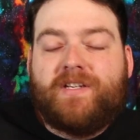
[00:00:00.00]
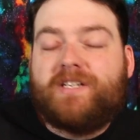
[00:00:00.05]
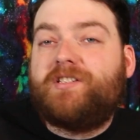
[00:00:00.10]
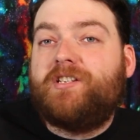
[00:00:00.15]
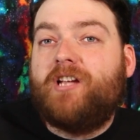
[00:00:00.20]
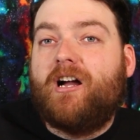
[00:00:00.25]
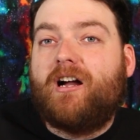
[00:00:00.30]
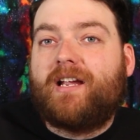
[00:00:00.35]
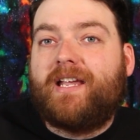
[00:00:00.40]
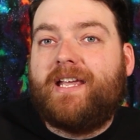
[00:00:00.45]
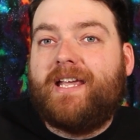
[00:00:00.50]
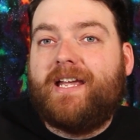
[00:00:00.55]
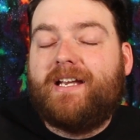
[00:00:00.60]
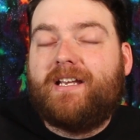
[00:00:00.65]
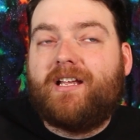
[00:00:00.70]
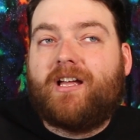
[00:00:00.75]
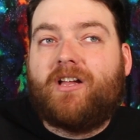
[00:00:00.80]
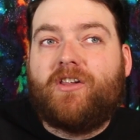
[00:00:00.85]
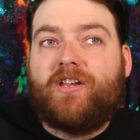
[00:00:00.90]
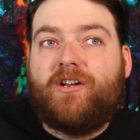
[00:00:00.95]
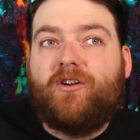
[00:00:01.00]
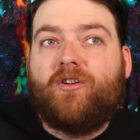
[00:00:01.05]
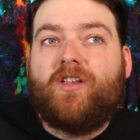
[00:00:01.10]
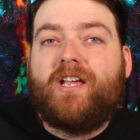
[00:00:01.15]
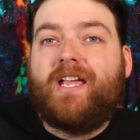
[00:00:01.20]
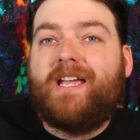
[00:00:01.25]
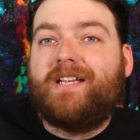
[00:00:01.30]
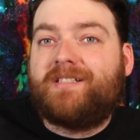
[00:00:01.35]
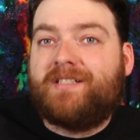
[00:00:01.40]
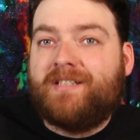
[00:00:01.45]
this young kid
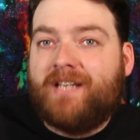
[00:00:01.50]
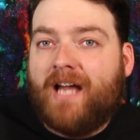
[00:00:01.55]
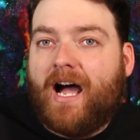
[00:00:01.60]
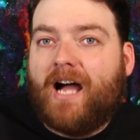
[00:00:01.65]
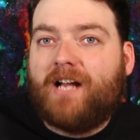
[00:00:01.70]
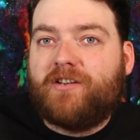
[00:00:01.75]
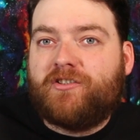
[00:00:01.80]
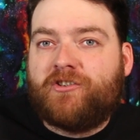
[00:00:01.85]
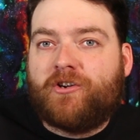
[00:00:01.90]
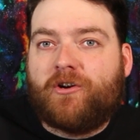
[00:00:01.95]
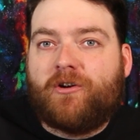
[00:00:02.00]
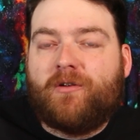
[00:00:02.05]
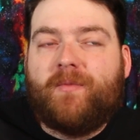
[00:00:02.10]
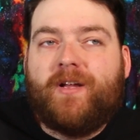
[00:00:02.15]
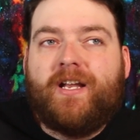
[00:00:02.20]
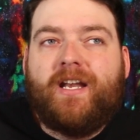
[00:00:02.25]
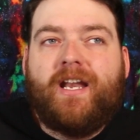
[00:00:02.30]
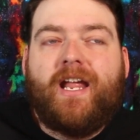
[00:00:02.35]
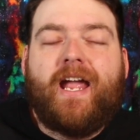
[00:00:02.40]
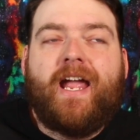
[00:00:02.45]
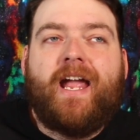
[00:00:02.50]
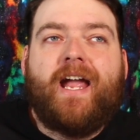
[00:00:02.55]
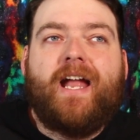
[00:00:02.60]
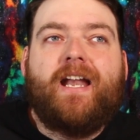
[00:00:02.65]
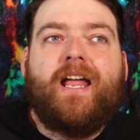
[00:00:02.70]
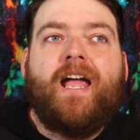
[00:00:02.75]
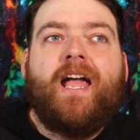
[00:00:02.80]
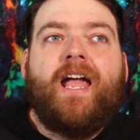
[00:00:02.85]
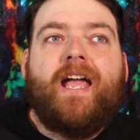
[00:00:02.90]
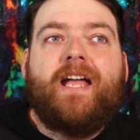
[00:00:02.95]
clearly is not German, and
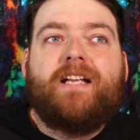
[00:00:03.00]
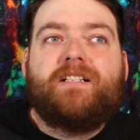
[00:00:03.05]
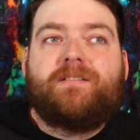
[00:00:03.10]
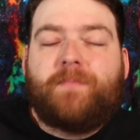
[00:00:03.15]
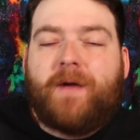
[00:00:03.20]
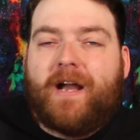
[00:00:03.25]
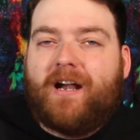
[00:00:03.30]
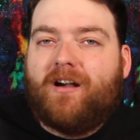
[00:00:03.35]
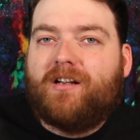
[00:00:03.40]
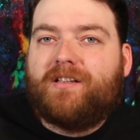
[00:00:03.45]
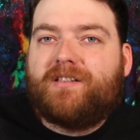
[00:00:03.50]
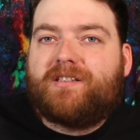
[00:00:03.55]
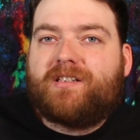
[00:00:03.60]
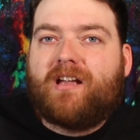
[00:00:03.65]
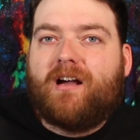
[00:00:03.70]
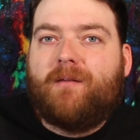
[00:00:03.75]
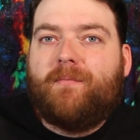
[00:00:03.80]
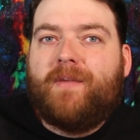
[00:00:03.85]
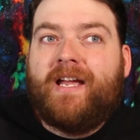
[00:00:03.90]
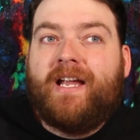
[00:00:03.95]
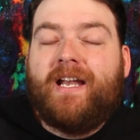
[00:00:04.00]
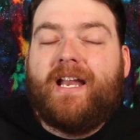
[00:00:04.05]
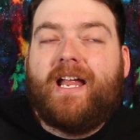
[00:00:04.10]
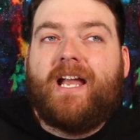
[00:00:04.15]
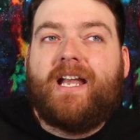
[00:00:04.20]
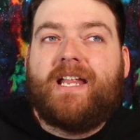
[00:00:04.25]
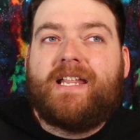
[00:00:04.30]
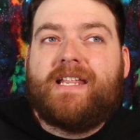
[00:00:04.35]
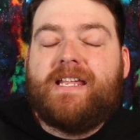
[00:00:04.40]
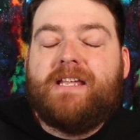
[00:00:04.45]
his parents come in,
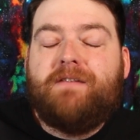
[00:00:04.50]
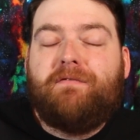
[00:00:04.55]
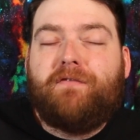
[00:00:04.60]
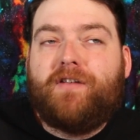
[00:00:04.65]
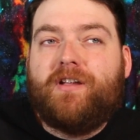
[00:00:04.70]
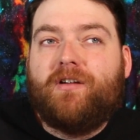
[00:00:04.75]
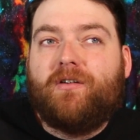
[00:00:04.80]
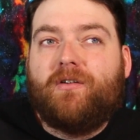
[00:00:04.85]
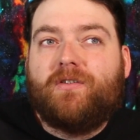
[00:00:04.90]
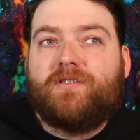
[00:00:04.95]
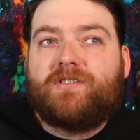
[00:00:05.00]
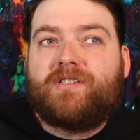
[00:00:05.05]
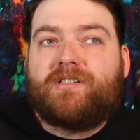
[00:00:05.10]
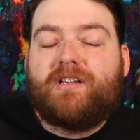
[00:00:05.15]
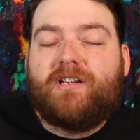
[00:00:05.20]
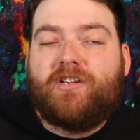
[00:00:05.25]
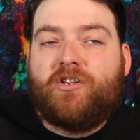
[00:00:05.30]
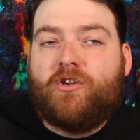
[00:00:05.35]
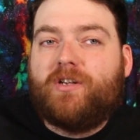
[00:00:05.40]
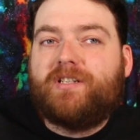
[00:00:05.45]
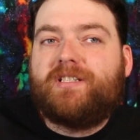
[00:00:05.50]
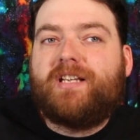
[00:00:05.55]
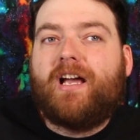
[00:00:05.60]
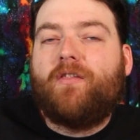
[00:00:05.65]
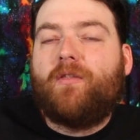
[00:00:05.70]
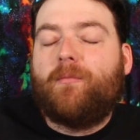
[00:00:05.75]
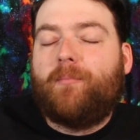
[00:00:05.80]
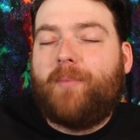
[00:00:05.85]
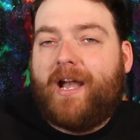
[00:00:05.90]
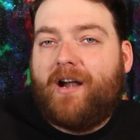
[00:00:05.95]
and he feels, you can tell
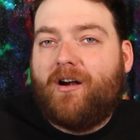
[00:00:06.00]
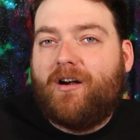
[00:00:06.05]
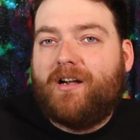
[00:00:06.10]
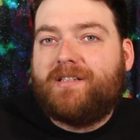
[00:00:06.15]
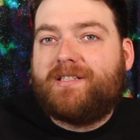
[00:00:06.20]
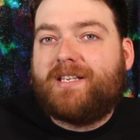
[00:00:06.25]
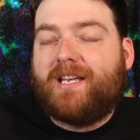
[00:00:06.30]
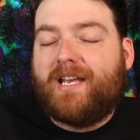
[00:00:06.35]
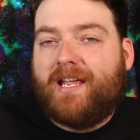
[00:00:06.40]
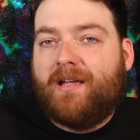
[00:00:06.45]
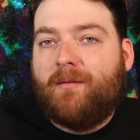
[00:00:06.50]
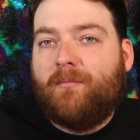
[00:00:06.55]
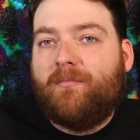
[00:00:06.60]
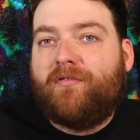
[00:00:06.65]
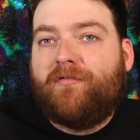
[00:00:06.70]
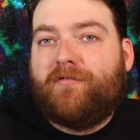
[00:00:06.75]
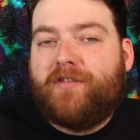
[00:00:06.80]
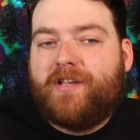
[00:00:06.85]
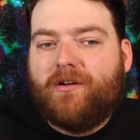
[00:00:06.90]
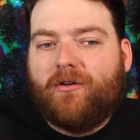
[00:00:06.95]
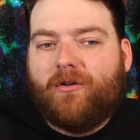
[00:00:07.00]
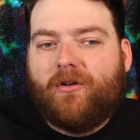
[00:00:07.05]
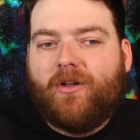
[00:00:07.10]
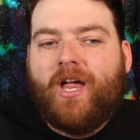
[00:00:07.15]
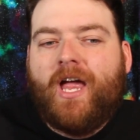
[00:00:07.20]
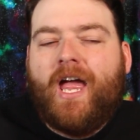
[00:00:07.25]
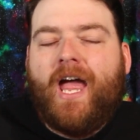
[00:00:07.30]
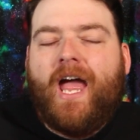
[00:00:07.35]
the parents and him feel